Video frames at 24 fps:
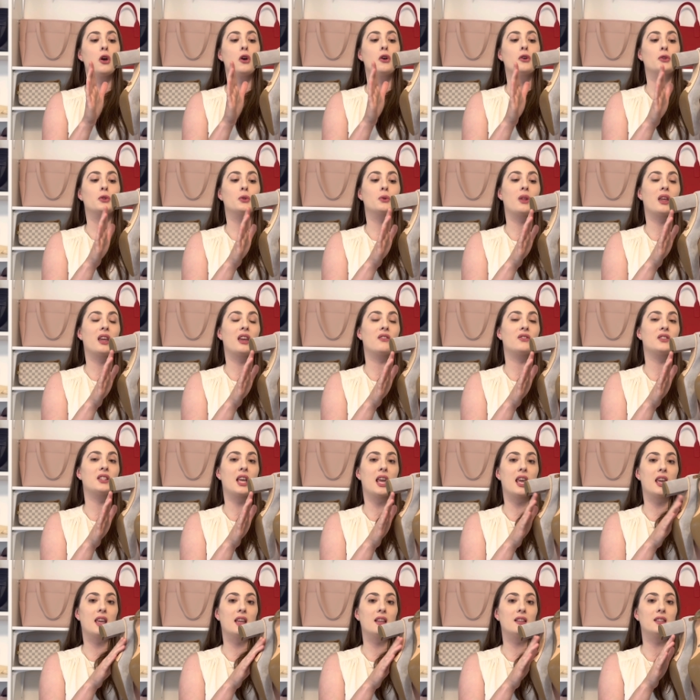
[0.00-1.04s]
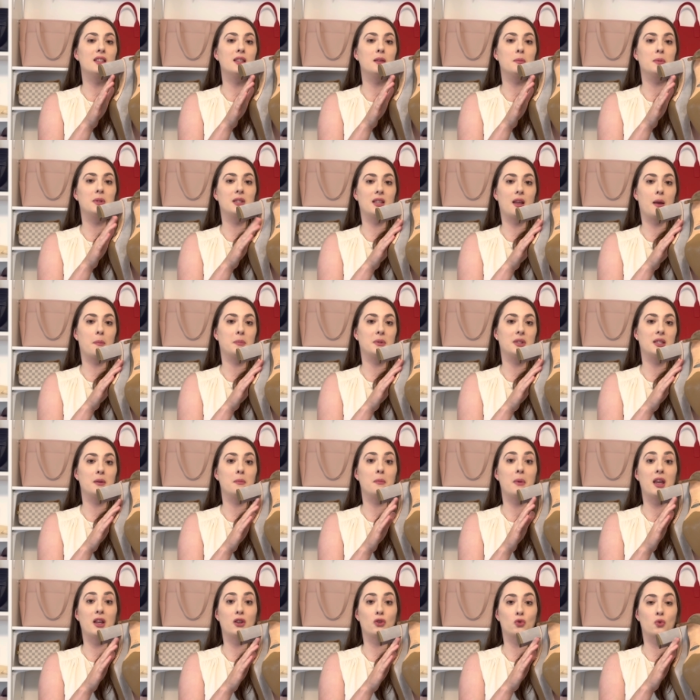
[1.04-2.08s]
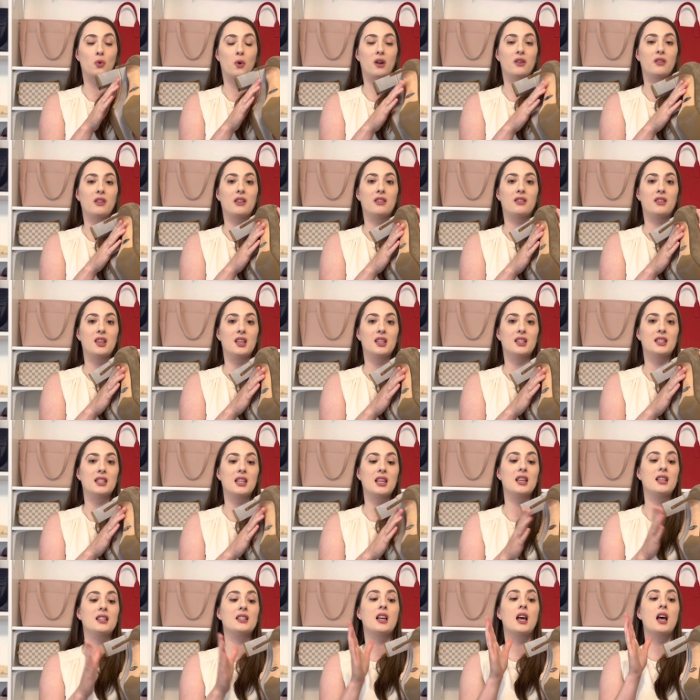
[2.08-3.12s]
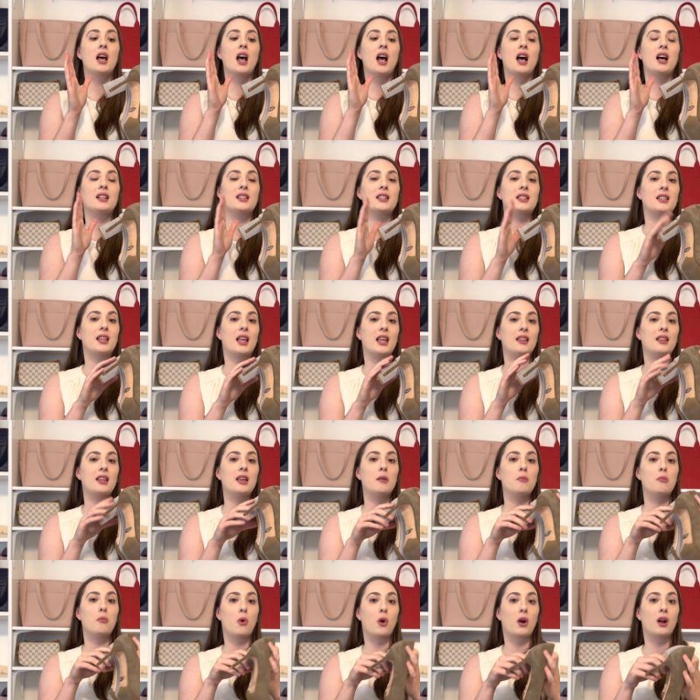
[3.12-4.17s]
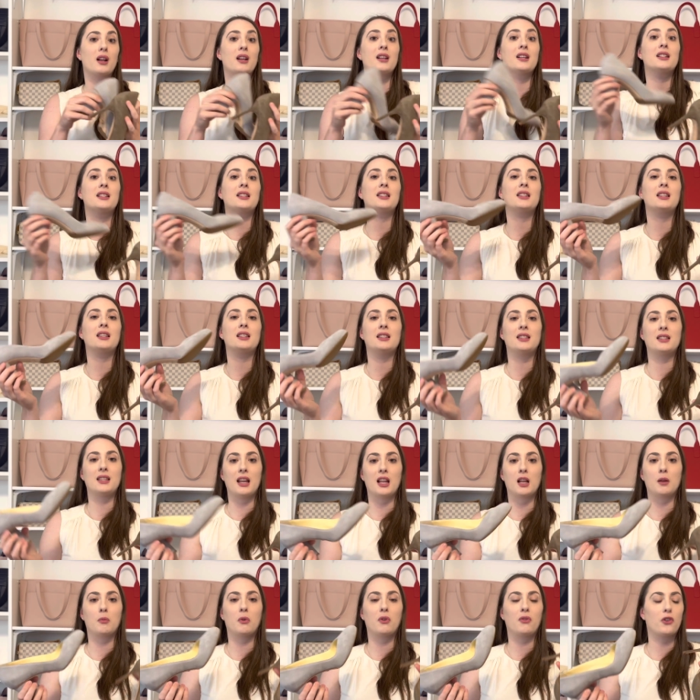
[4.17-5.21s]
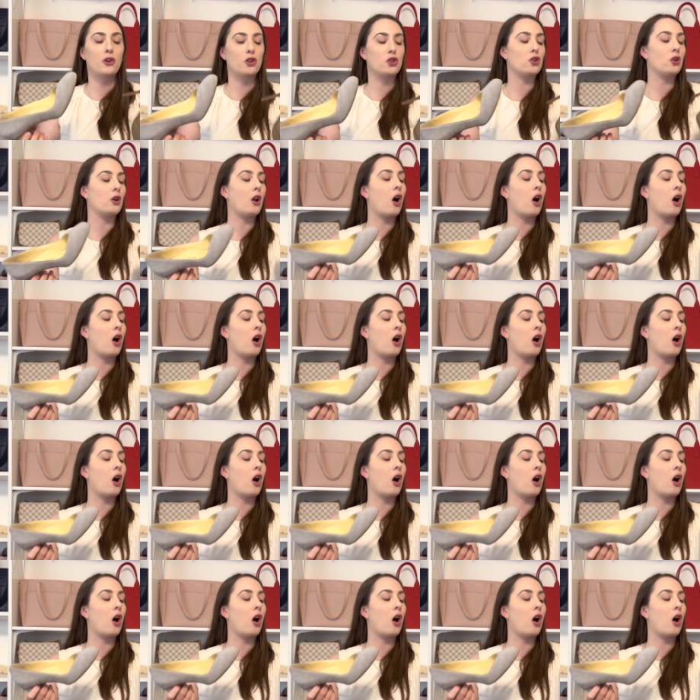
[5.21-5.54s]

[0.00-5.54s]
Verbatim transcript: So they have taken some steps to make sure that this is a slightly more sustainable version.